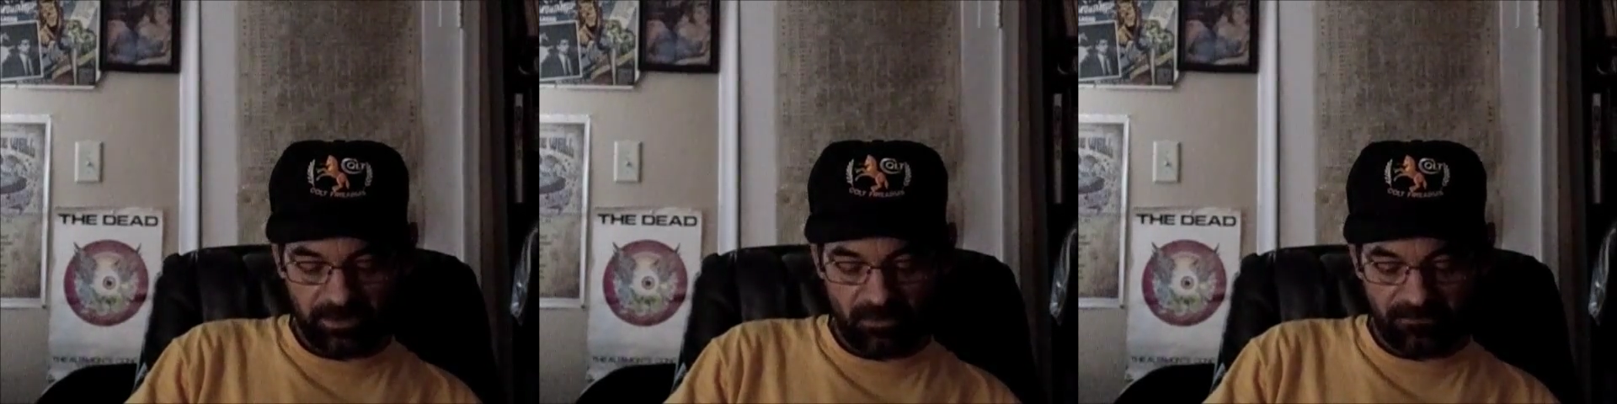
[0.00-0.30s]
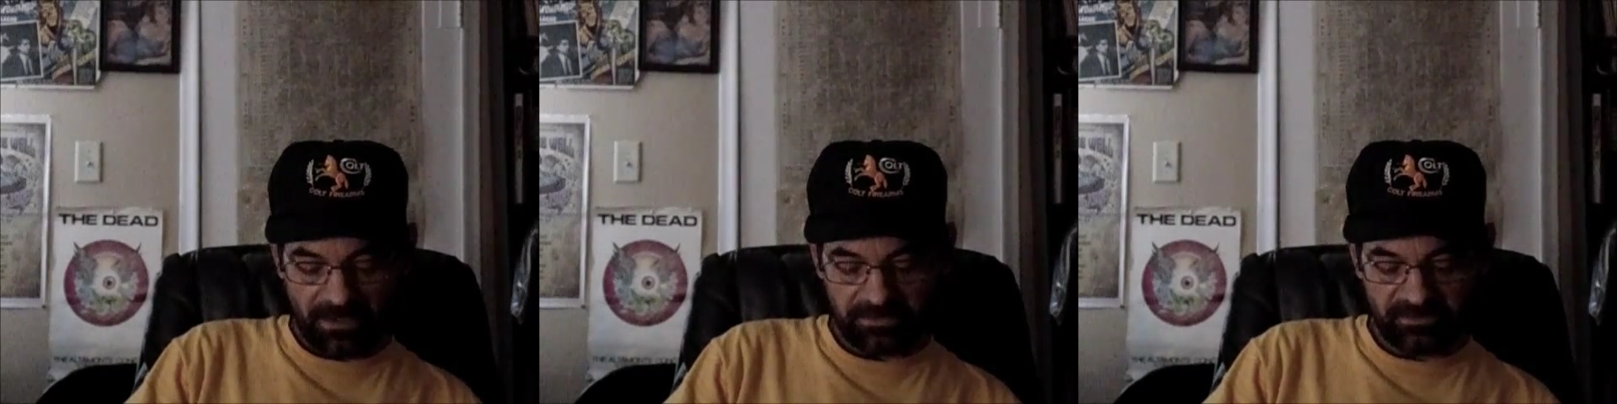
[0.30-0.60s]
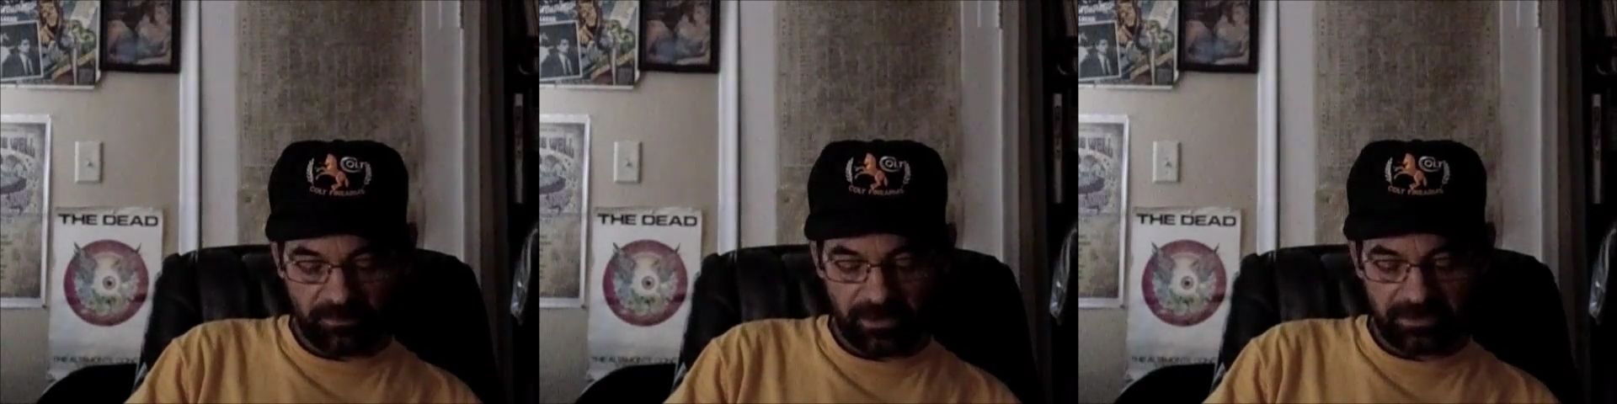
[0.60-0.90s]
co-founders
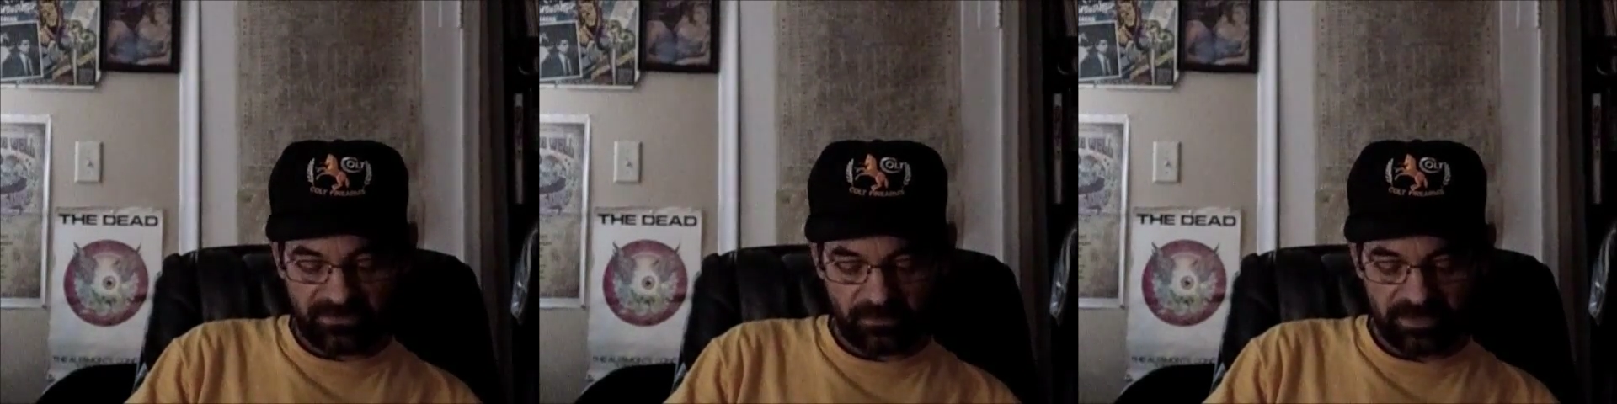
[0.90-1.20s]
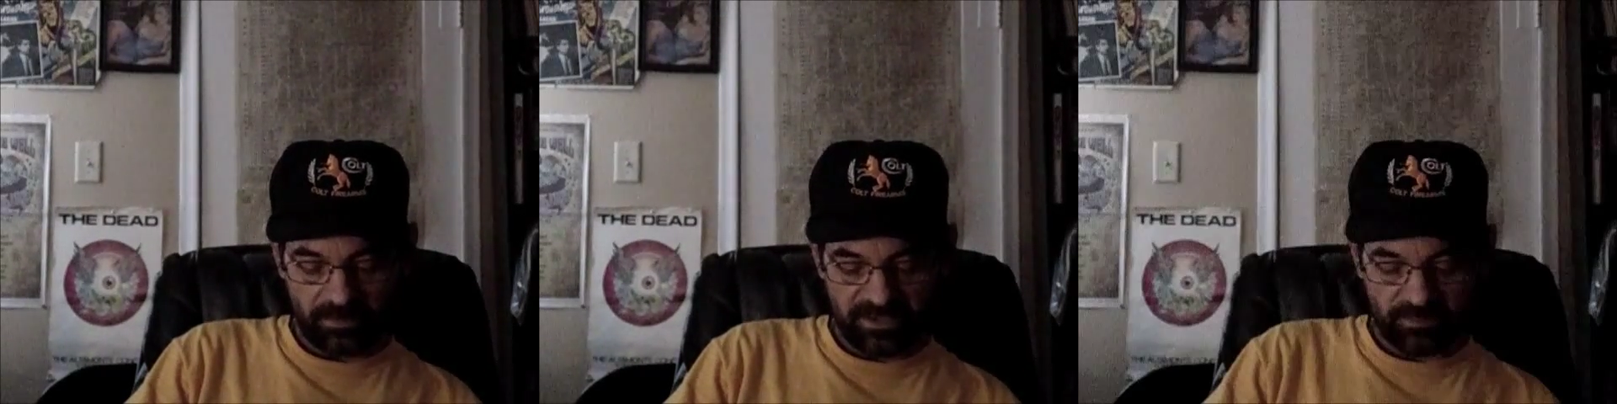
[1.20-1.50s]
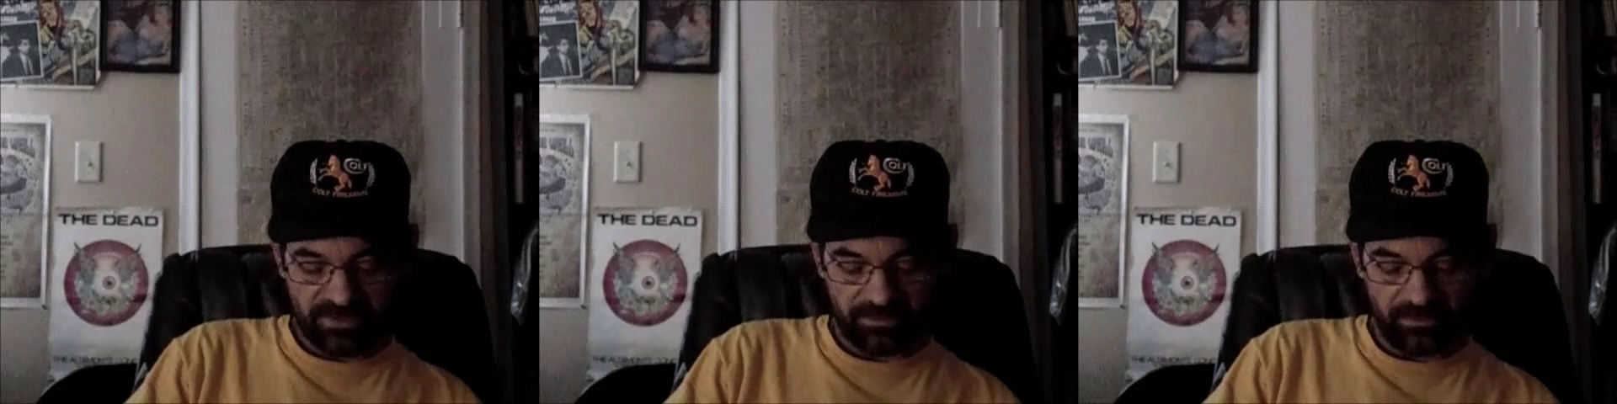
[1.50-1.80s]
of Americans for
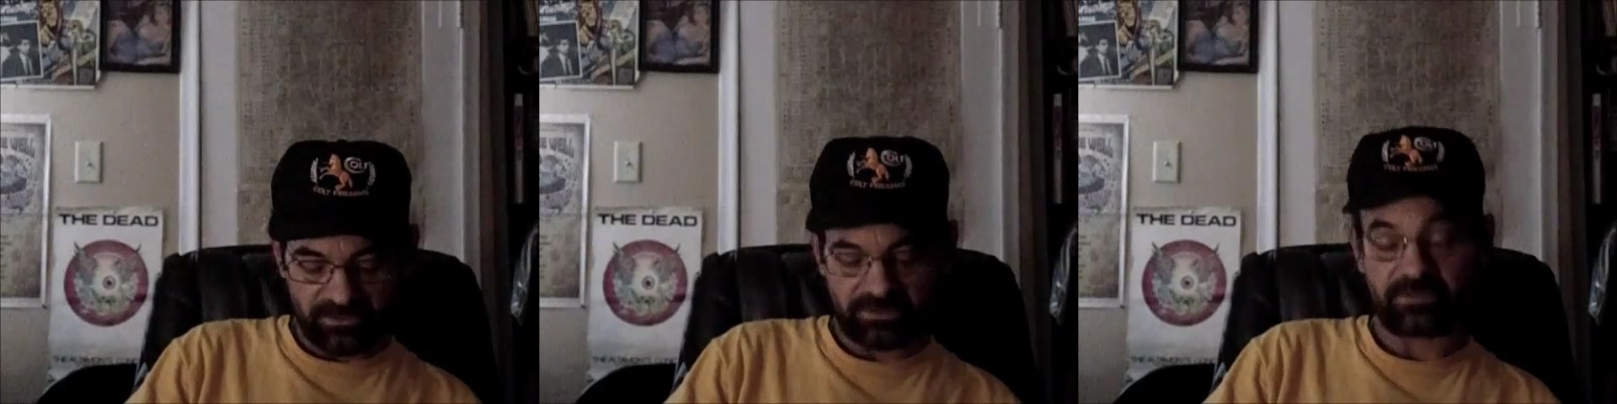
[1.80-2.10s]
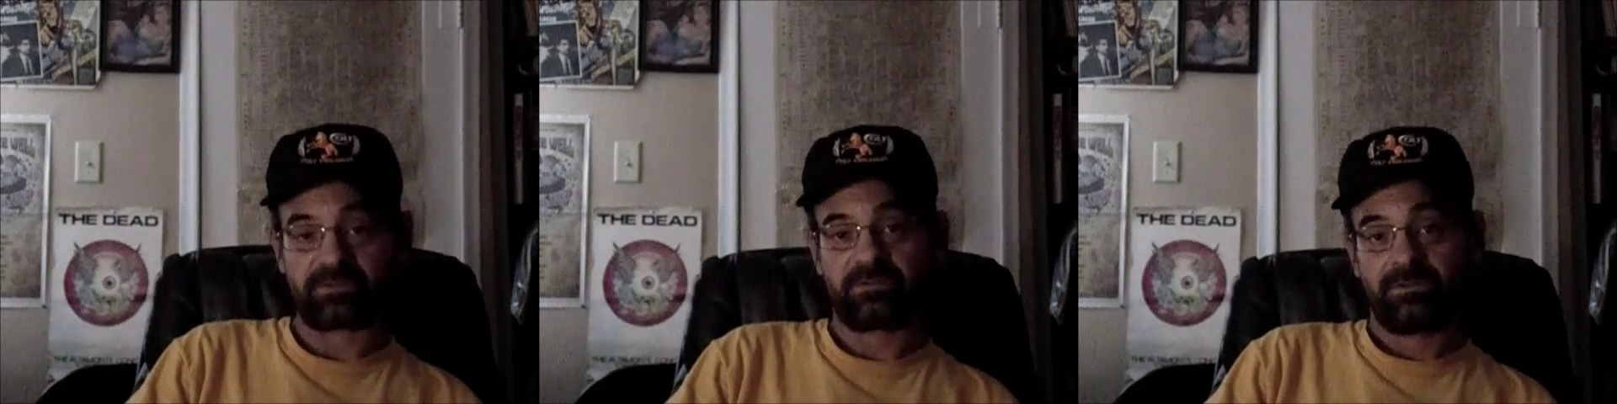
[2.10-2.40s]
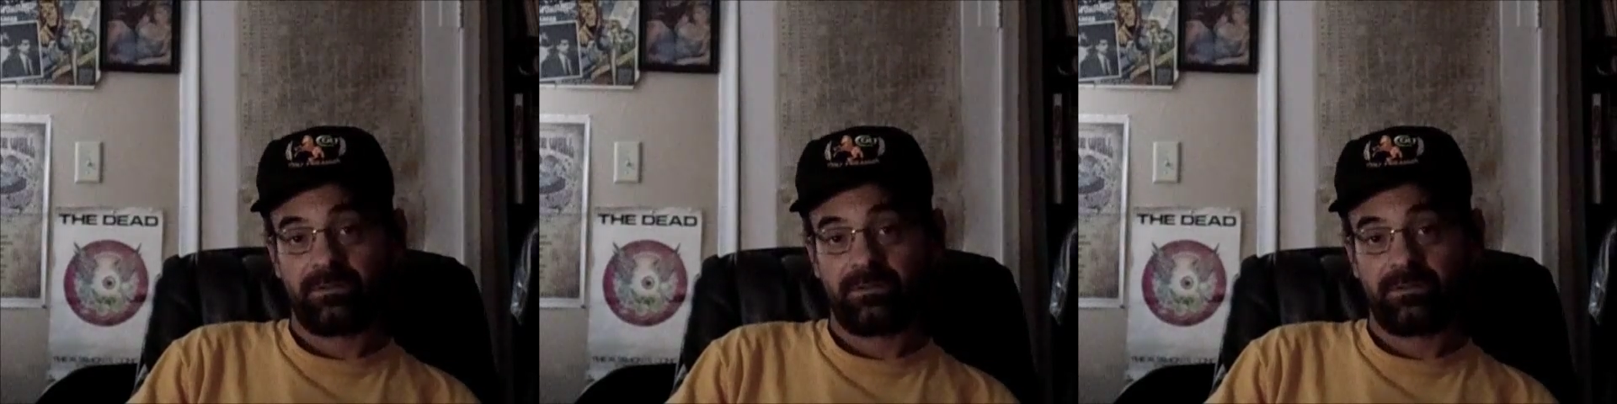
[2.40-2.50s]
Responsible Solutions.